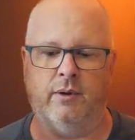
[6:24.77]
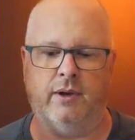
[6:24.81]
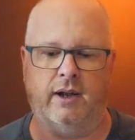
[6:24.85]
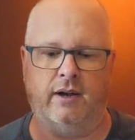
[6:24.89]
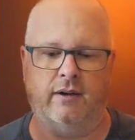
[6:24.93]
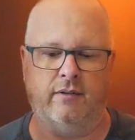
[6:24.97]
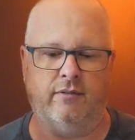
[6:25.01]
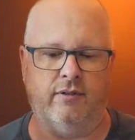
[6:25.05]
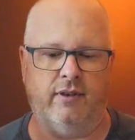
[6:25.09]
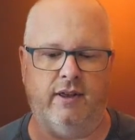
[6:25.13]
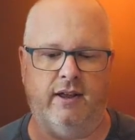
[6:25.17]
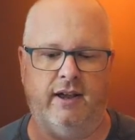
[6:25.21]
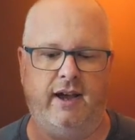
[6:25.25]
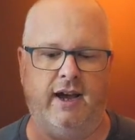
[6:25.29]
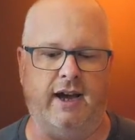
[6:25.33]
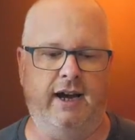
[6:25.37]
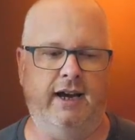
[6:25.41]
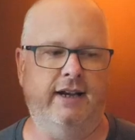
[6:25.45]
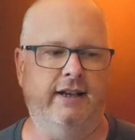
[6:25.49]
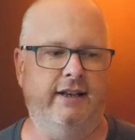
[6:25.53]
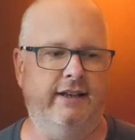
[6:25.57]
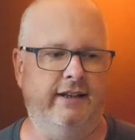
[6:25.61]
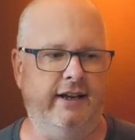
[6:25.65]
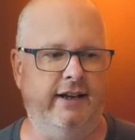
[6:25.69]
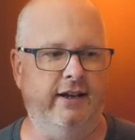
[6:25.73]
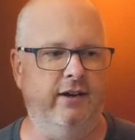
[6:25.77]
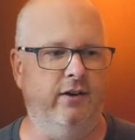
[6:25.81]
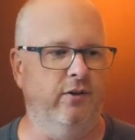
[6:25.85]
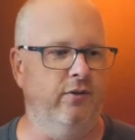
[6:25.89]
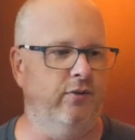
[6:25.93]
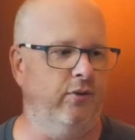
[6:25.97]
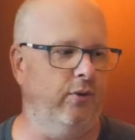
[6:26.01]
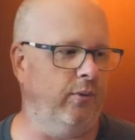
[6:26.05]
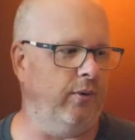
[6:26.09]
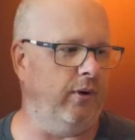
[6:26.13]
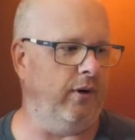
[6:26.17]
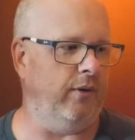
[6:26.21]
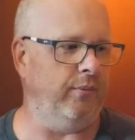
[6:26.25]
kind of like ideal
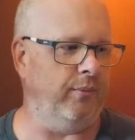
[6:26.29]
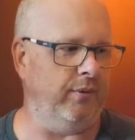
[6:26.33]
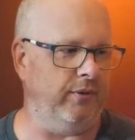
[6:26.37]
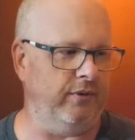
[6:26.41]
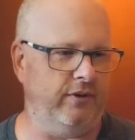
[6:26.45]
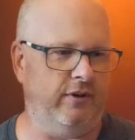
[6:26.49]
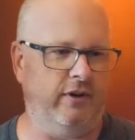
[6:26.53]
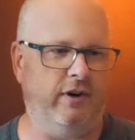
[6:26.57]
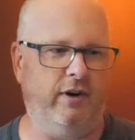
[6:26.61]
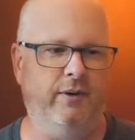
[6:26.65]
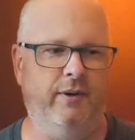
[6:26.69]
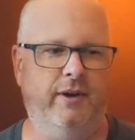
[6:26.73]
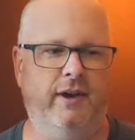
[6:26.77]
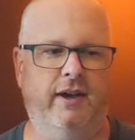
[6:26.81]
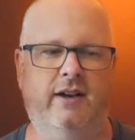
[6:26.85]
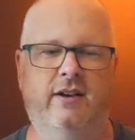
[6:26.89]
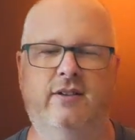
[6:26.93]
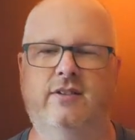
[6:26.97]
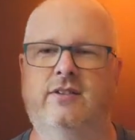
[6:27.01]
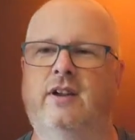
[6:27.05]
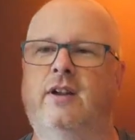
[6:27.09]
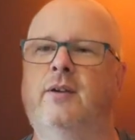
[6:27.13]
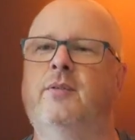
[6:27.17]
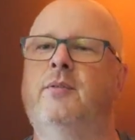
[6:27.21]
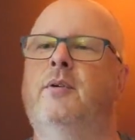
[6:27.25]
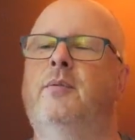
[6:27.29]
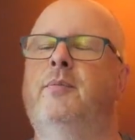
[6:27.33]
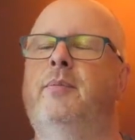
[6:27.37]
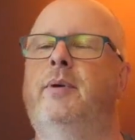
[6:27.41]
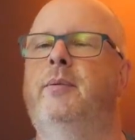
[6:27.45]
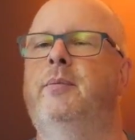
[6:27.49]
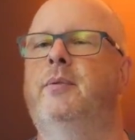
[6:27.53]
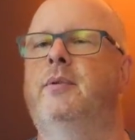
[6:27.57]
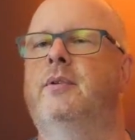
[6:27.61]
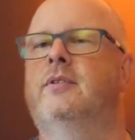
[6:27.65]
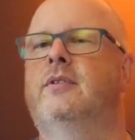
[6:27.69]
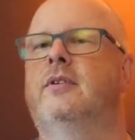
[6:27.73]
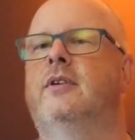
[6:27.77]
for what I want to do here, because I don't want
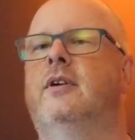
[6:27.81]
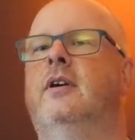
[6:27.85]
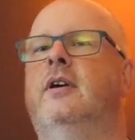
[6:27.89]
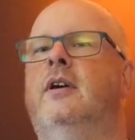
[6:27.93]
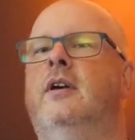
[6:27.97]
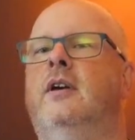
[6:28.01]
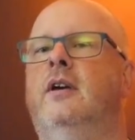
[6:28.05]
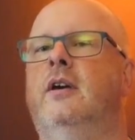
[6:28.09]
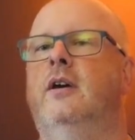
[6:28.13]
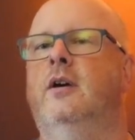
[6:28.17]
people to